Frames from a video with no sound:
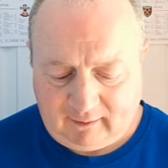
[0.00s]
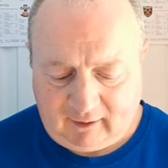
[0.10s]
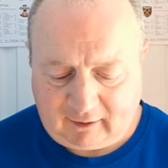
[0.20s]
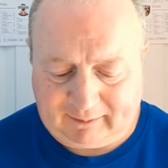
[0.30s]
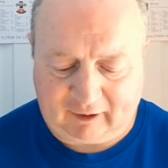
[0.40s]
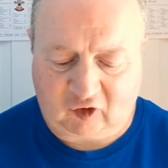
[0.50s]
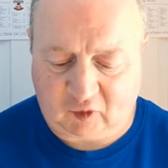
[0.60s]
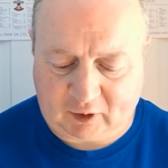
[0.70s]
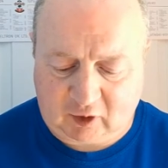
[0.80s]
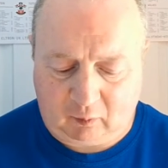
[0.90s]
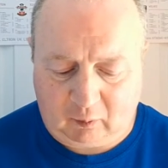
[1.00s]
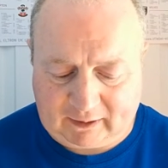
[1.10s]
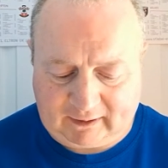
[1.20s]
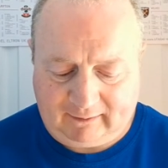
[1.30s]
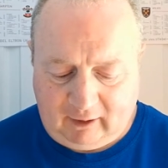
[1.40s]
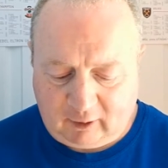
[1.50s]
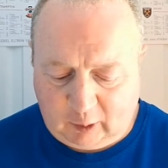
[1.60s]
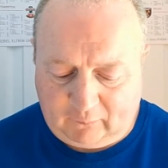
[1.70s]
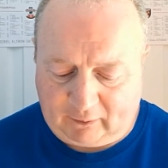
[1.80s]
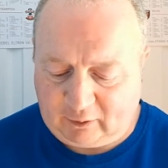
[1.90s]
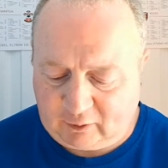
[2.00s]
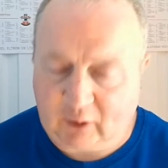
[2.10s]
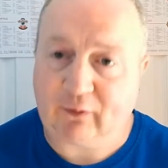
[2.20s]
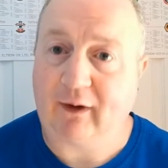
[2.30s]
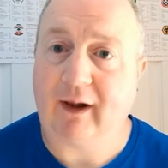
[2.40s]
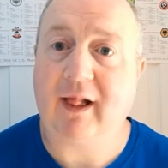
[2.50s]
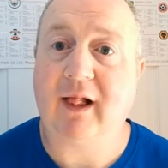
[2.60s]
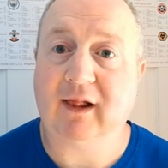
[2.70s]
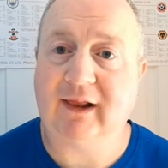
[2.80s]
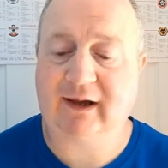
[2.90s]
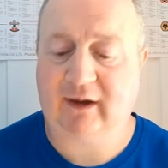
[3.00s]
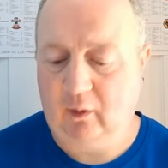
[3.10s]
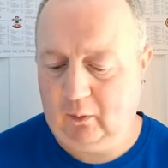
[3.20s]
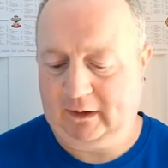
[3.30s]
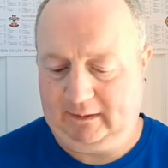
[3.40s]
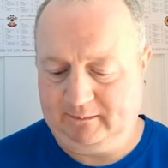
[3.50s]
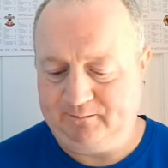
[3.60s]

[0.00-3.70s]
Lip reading: Spanish Super Cup winner, UEFA Youth League winner.